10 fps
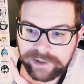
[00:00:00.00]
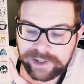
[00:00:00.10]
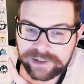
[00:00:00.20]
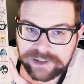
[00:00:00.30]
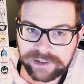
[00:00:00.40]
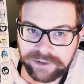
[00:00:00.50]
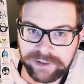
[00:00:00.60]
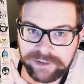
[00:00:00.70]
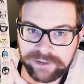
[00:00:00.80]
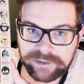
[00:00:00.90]

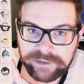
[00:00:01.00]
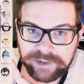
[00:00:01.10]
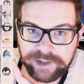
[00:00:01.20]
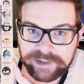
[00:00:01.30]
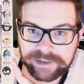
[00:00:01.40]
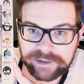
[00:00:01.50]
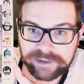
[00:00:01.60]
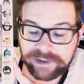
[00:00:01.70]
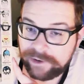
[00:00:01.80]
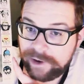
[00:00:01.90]
considering it's
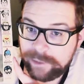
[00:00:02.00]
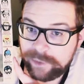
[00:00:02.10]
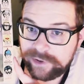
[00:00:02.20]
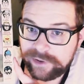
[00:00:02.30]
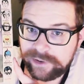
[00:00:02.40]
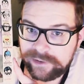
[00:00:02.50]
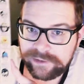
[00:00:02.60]
a great book.